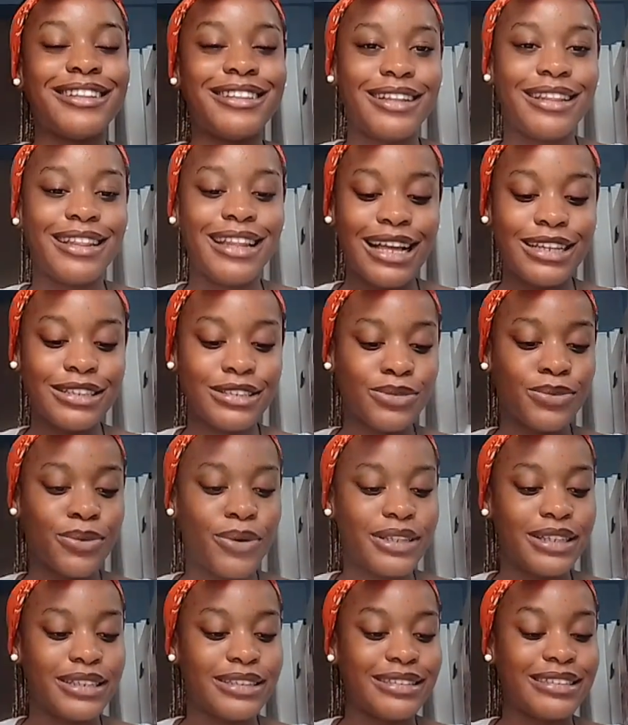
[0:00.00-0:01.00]
The last
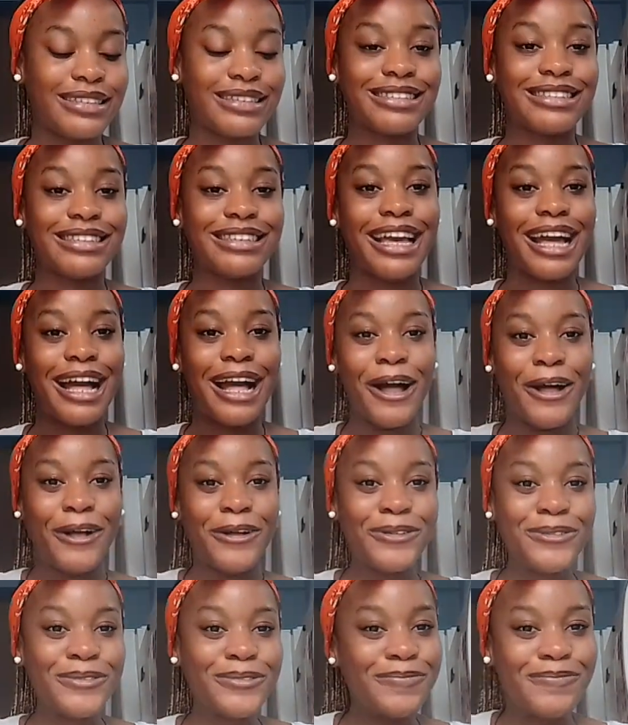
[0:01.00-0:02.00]
one is this
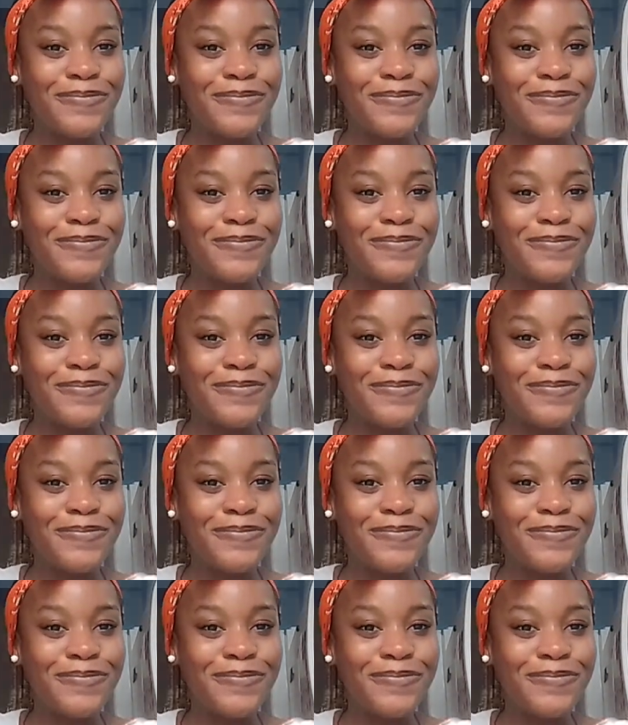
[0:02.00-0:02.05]
gown.